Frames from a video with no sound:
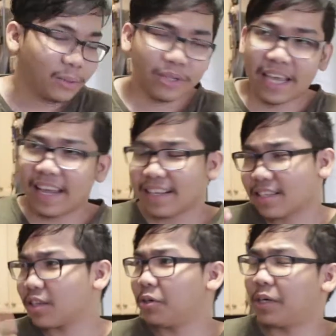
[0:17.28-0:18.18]
Okay,
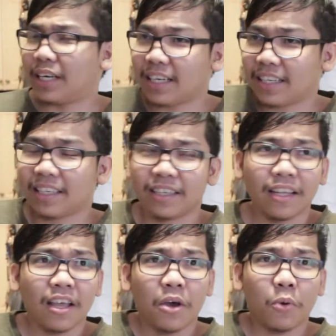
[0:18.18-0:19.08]
so
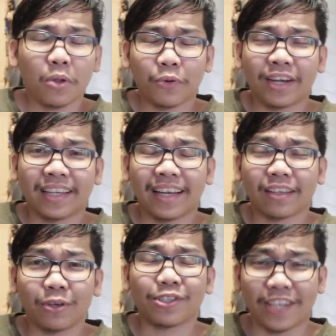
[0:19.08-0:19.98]
what we're
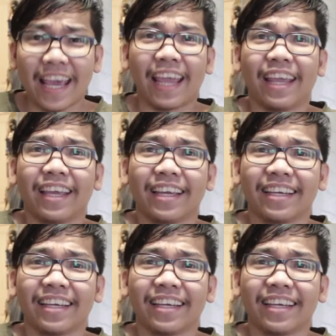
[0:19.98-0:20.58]
gonna cook today?